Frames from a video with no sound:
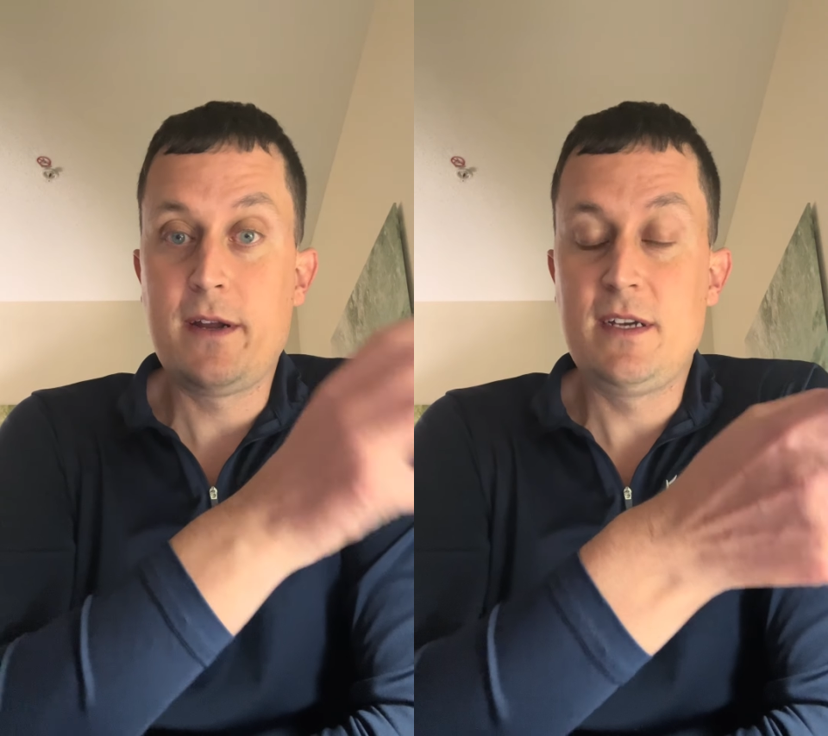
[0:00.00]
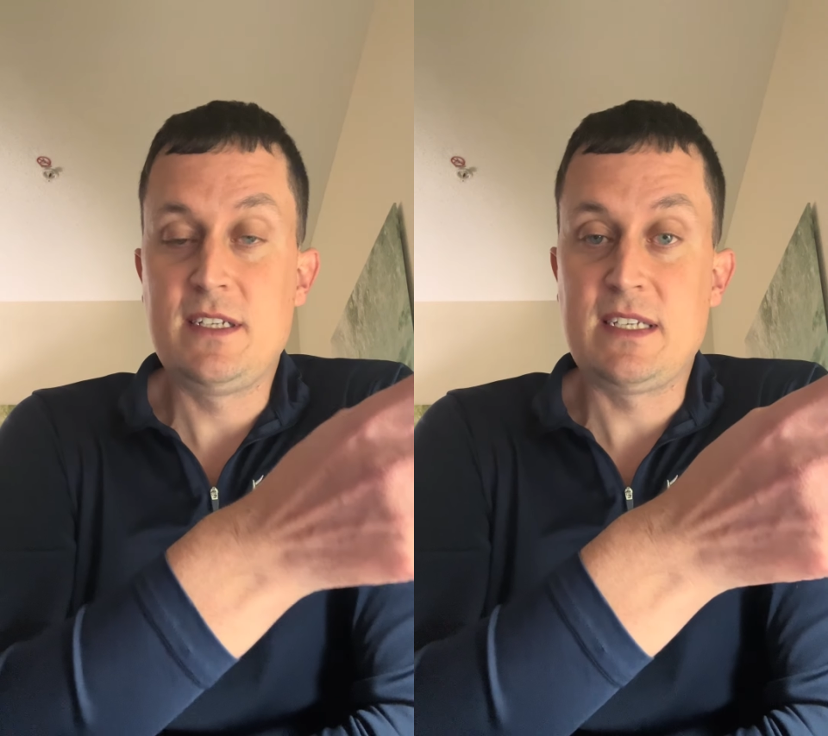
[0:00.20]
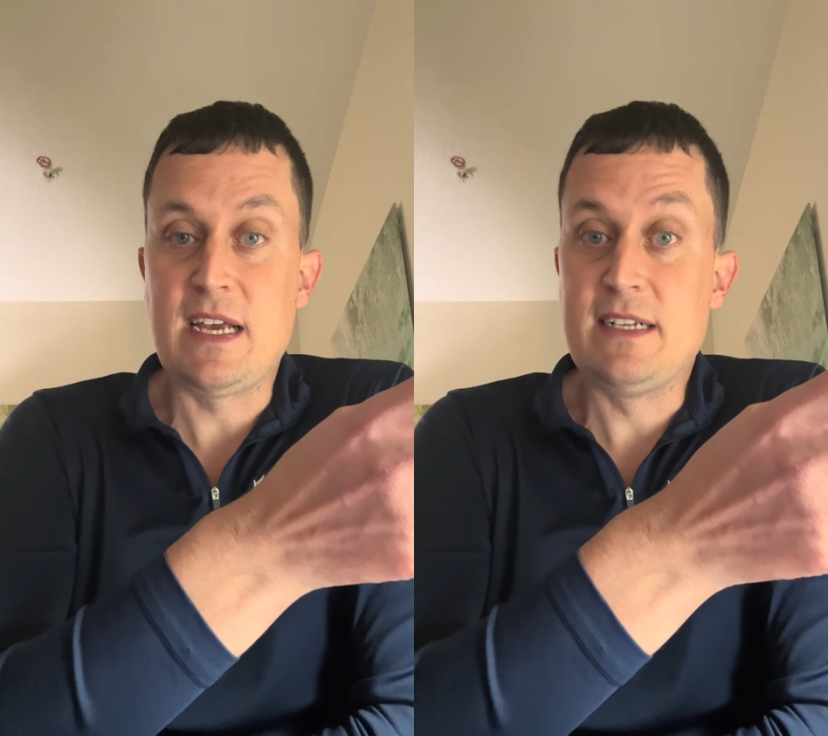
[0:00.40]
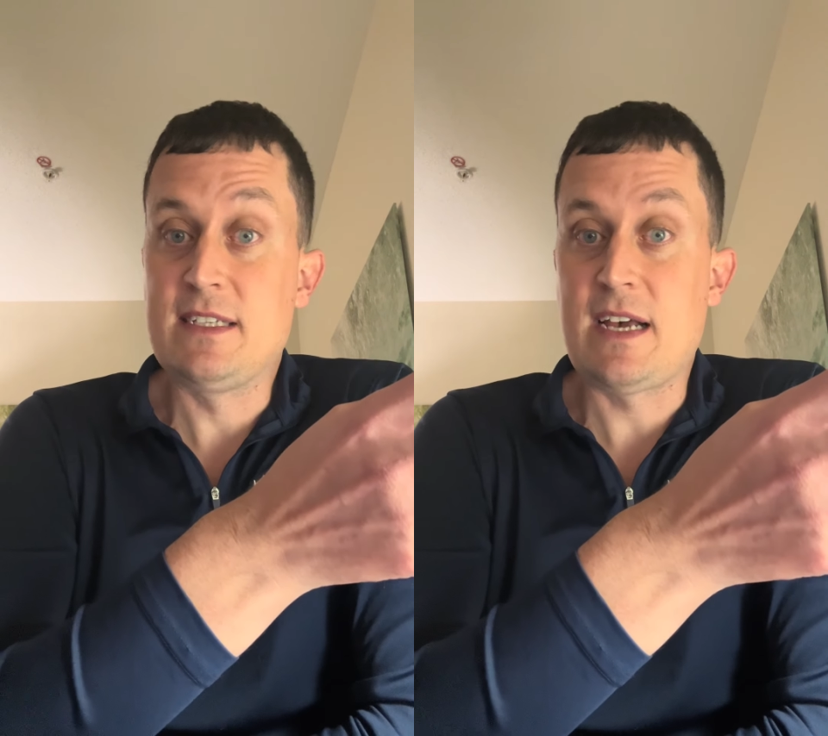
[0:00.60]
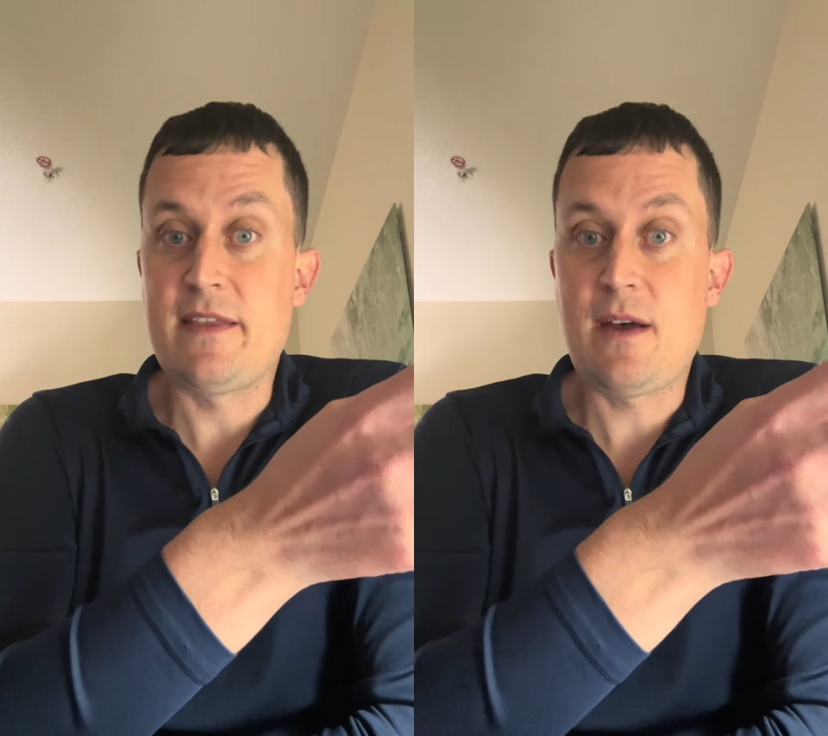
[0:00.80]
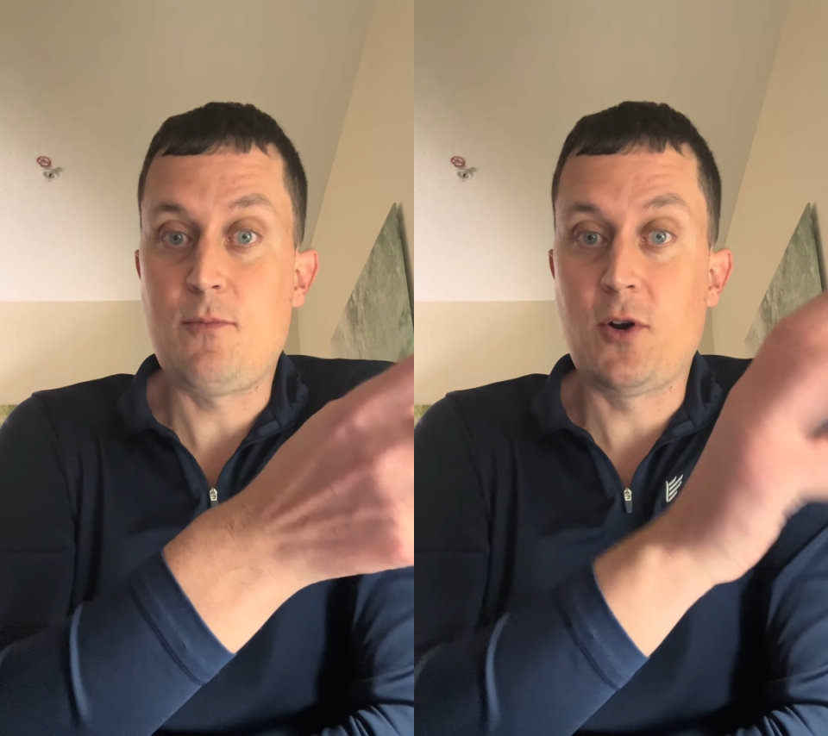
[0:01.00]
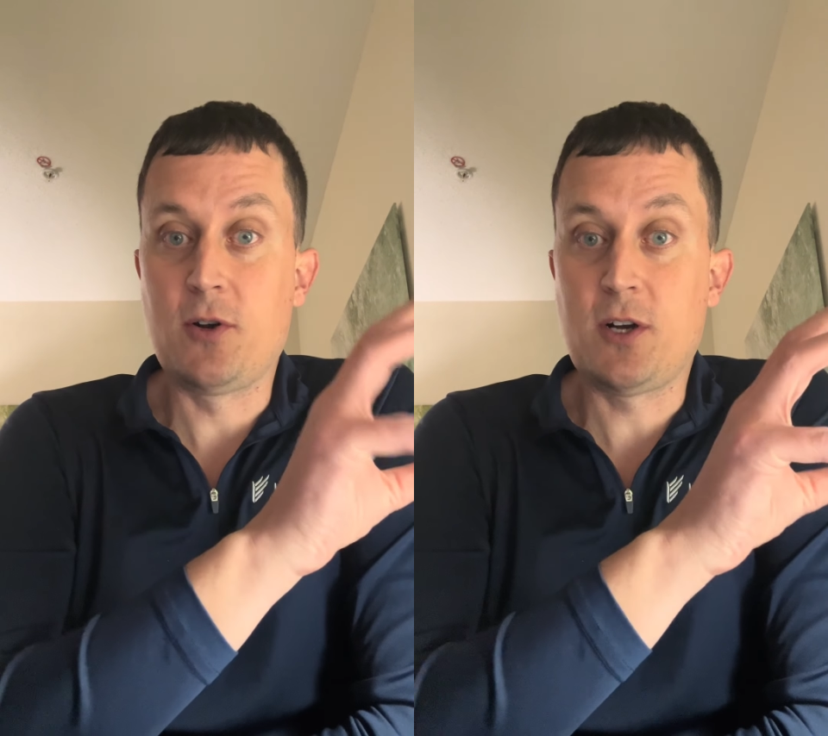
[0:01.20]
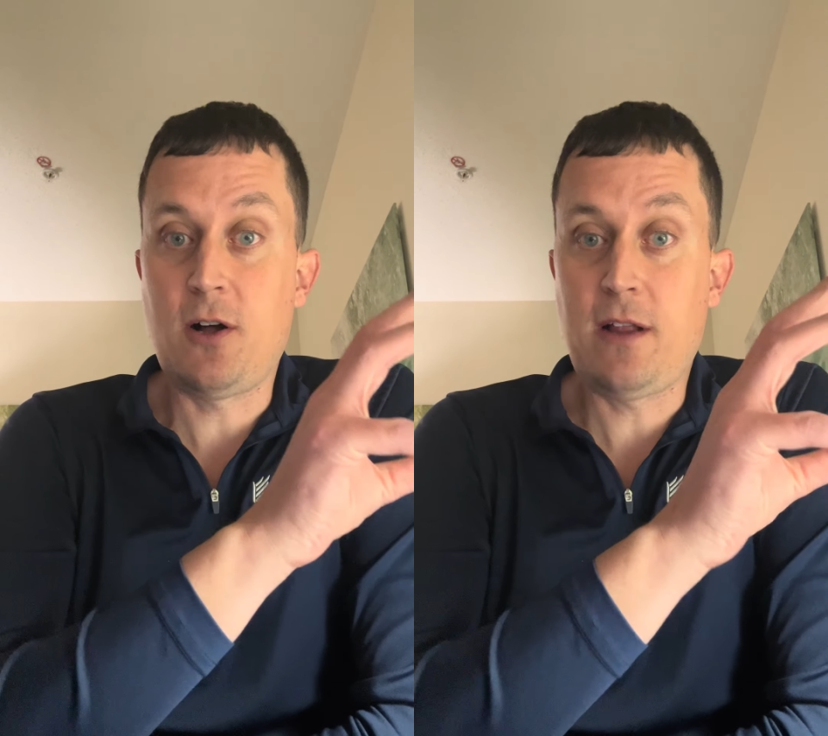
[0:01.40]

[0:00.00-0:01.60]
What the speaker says: is inside that protocol,